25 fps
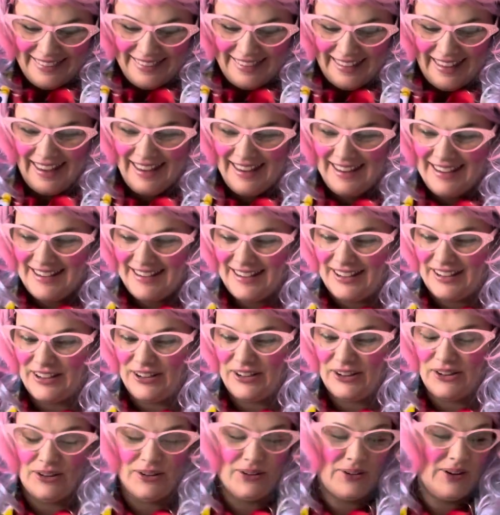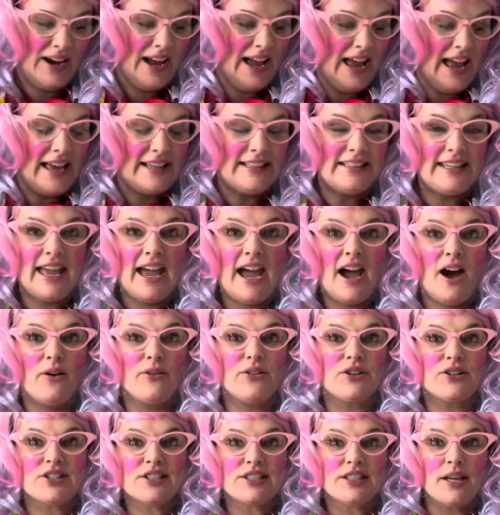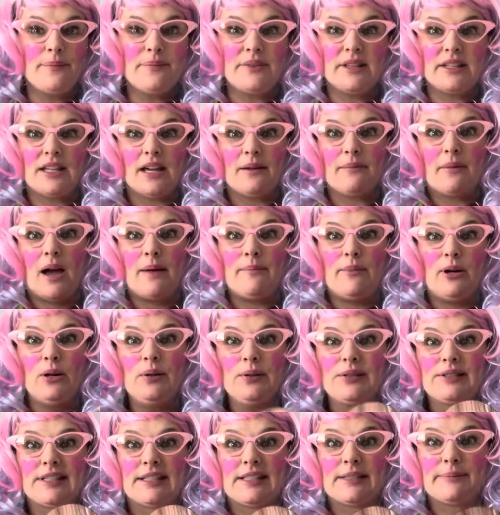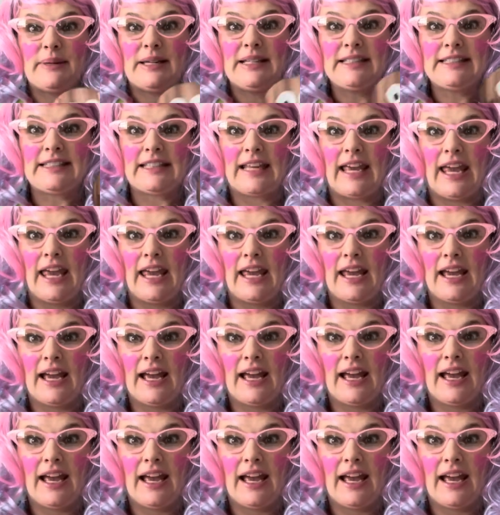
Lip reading: Thank you. Now, there's something that my moose is missing.